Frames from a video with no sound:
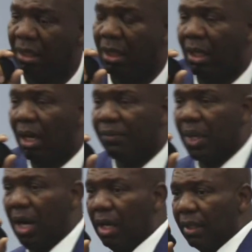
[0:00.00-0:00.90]
of
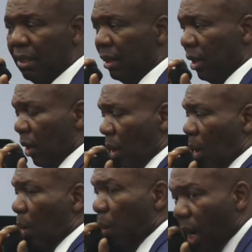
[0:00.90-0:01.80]
God.
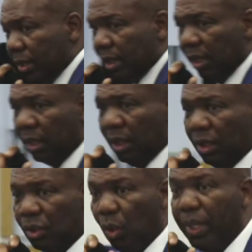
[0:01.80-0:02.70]
What
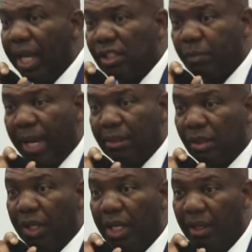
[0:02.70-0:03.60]
do we expect to
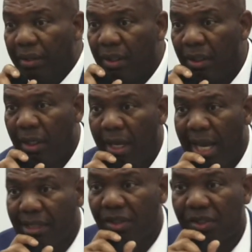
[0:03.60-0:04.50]
hear and
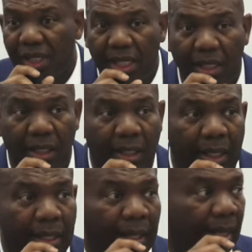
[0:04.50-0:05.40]
to see
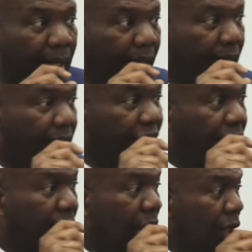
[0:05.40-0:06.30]
if
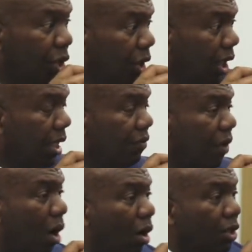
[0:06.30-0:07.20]
you leave
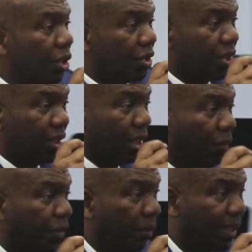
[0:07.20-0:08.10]
all your stuff,
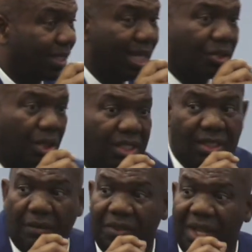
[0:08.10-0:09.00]
your essential stuff that